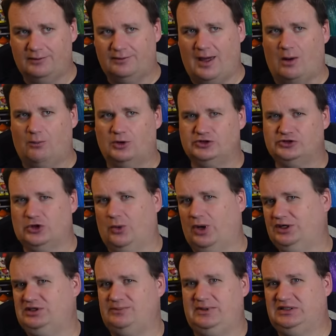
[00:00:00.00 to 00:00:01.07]
that was
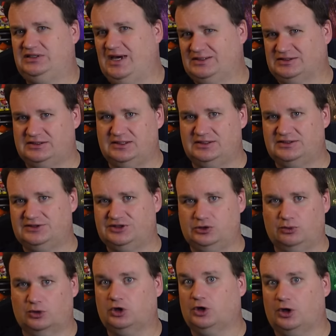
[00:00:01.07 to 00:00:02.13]
going to be destined
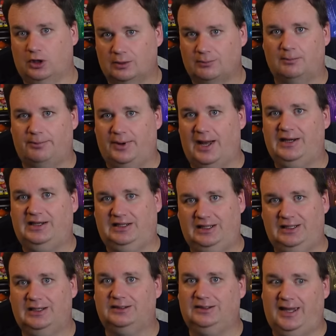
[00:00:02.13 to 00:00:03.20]
to occur. But
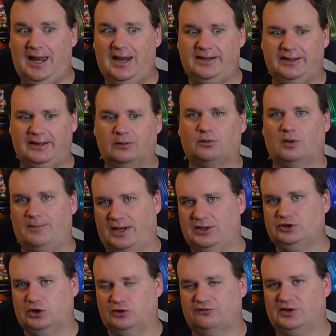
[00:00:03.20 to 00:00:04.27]
he and Katie
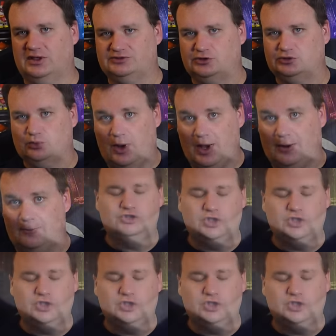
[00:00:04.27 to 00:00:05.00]
remained good friends as well.